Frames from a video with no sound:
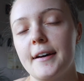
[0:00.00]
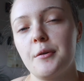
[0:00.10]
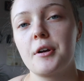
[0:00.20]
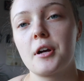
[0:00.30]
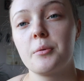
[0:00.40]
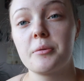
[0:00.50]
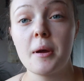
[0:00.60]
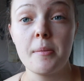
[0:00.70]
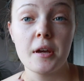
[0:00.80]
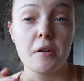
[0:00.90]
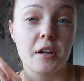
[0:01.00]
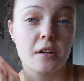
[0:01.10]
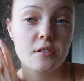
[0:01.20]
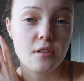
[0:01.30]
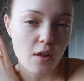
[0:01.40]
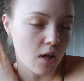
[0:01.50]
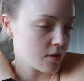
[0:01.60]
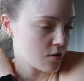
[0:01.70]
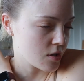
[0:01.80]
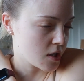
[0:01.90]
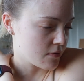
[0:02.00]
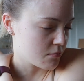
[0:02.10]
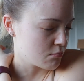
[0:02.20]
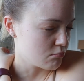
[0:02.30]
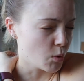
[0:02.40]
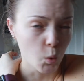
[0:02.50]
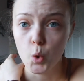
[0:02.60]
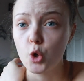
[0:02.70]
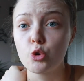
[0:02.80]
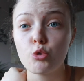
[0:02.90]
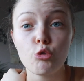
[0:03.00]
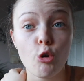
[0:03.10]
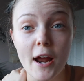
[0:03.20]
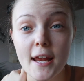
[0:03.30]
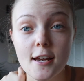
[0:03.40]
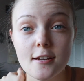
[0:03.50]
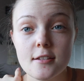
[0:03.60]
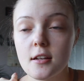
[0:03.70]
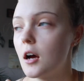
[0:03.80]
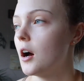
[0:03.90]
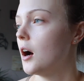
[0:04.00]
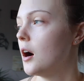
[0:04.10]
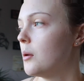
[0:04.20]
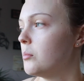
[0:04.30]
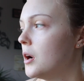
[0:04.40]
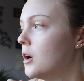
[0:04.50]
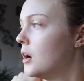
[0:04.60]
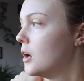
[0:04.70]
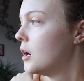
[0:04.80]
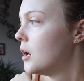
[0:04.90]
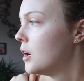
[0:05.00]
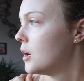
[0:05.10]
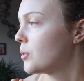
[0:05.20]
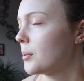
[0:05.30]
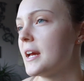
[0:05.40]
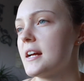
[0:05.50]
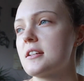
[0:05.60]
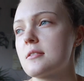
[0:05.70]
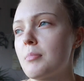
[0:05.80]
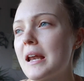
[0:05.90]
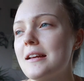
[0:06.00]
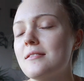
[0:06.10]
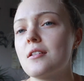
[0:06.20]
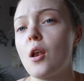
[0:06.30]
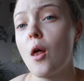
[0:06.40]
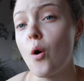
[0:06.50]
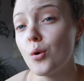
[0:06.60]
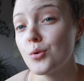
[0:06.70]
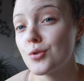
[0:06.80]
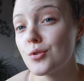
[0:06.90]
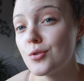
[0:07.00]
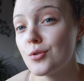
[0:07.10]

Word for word: I woke up with my period, so that's just even more great. Um, probably explains a lot.